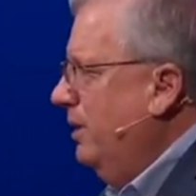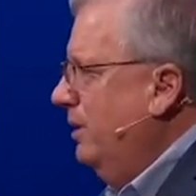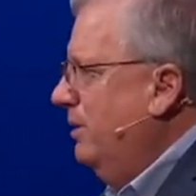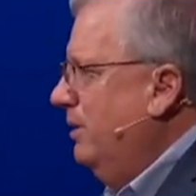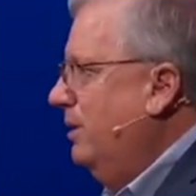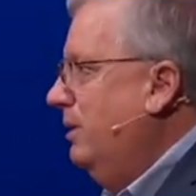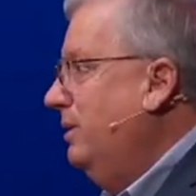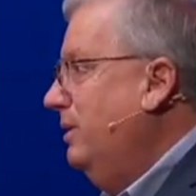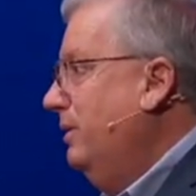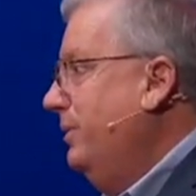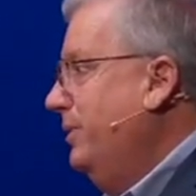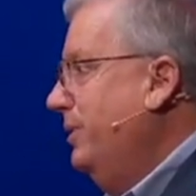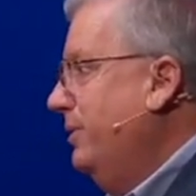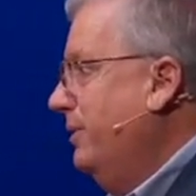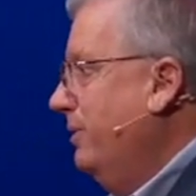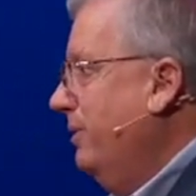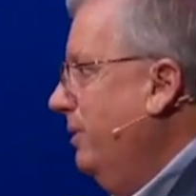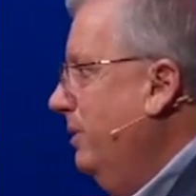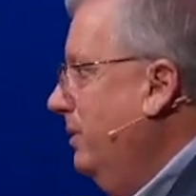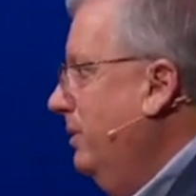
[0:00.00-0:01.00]
Oh,
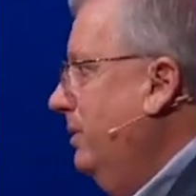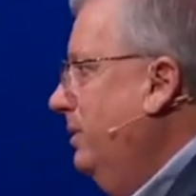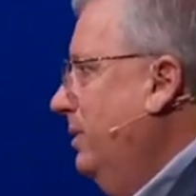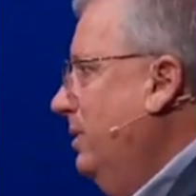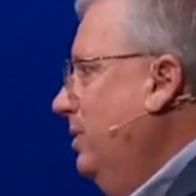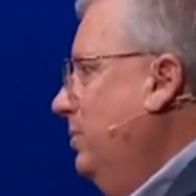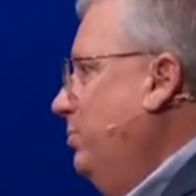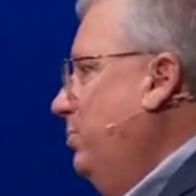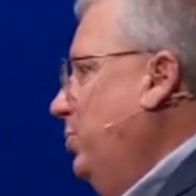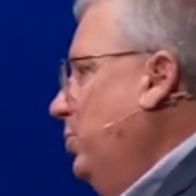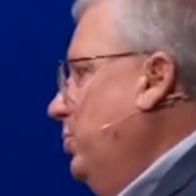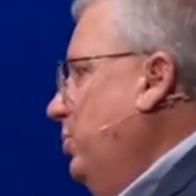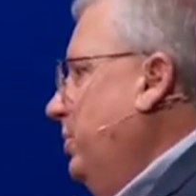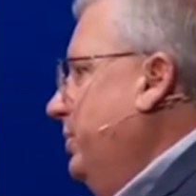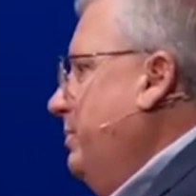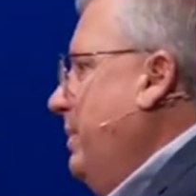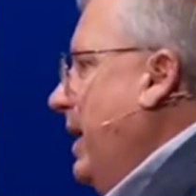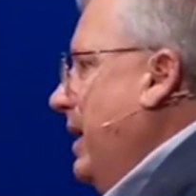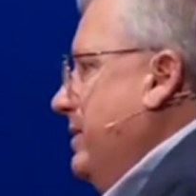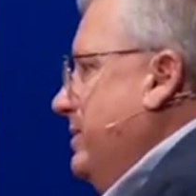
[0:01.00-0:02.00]
they're
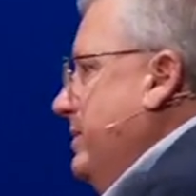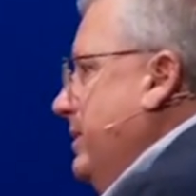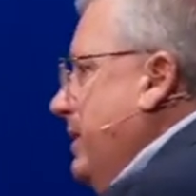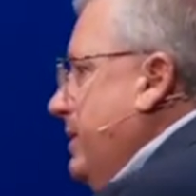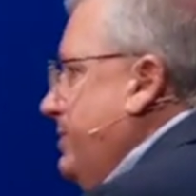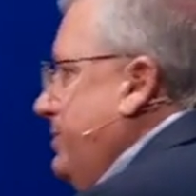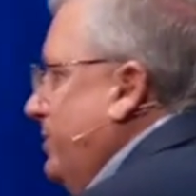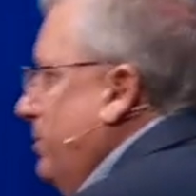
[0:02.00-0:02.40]
pulled by this